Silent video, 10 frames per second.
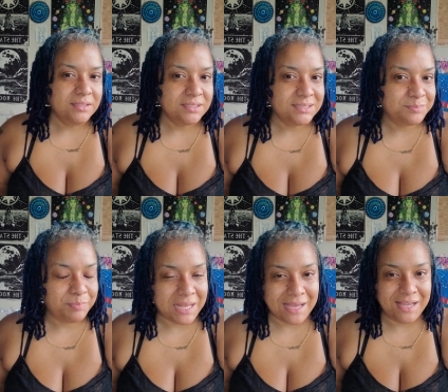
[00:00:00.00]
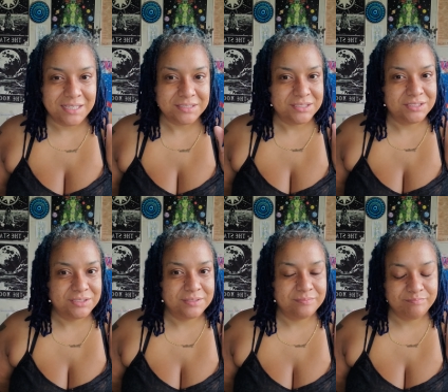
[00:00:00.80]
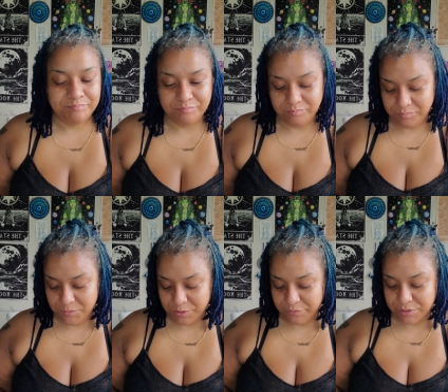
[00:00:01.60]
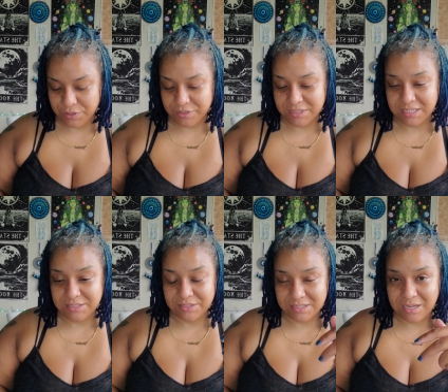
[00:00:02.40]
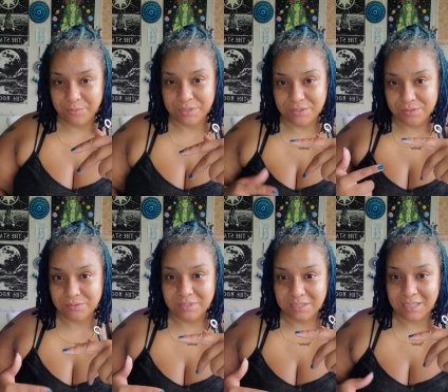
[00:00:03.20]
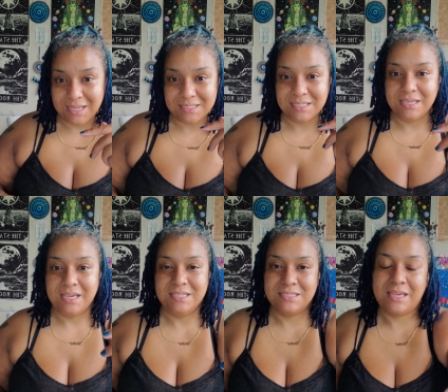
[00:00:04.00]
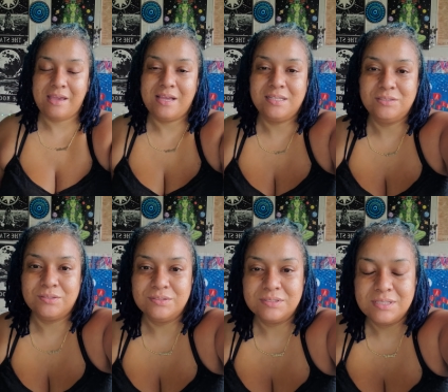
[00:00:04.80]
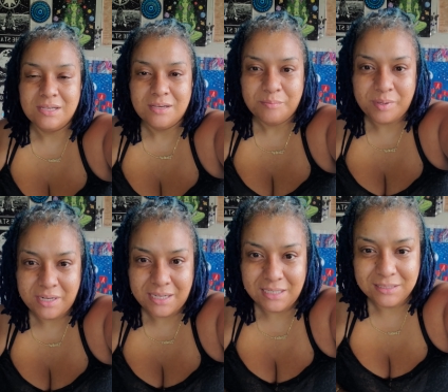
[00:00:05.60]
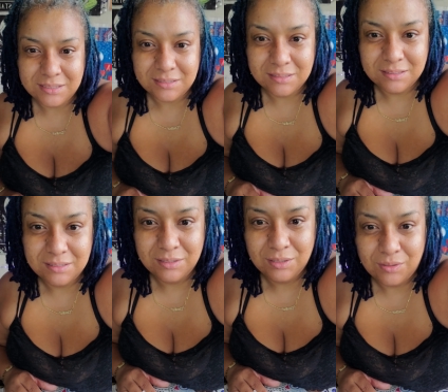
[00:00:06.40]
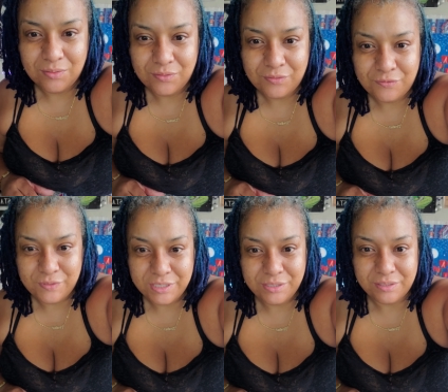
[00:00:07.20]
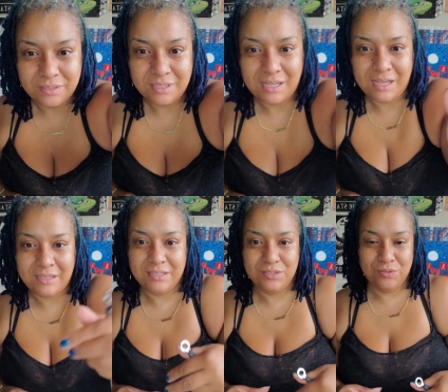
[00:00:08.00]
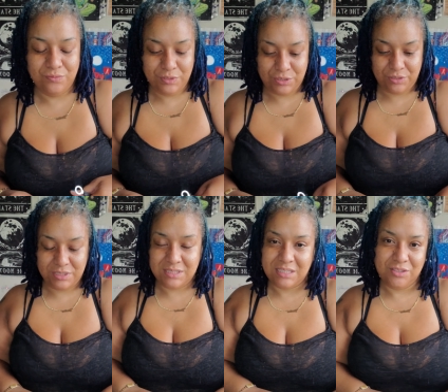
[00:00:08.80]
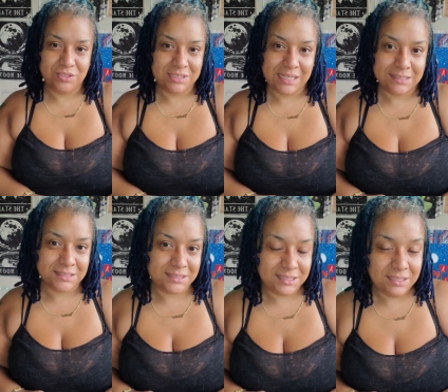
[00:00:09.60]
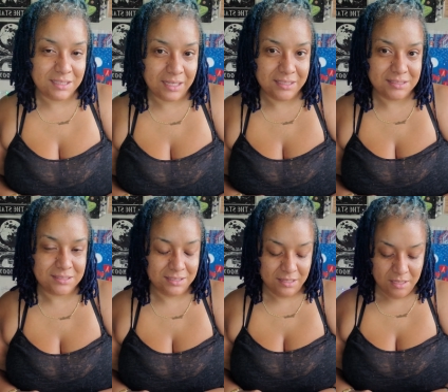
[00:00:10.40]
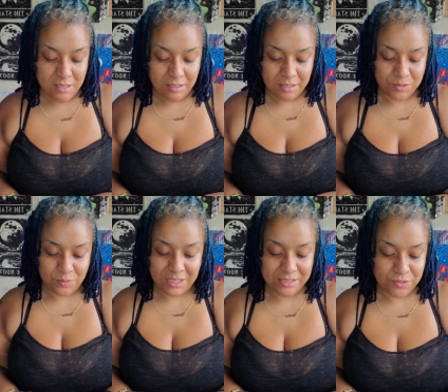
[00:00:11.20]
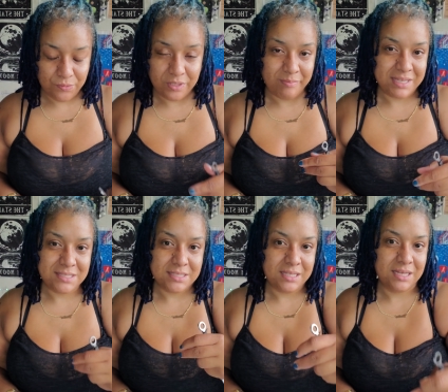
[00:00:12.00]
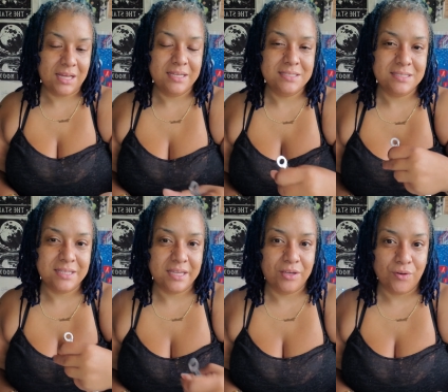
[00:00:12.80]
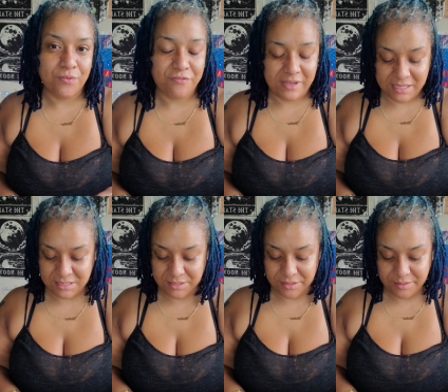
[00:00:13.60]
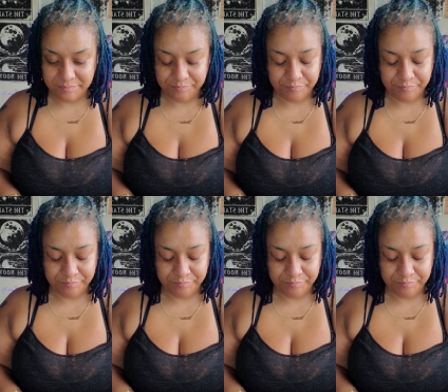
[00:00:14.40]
The splash, the return of senders. I would do the glass encased candles, but I, you know, figured I can do return of senders as tea lights. Because when I do them as tea lights, they go faster,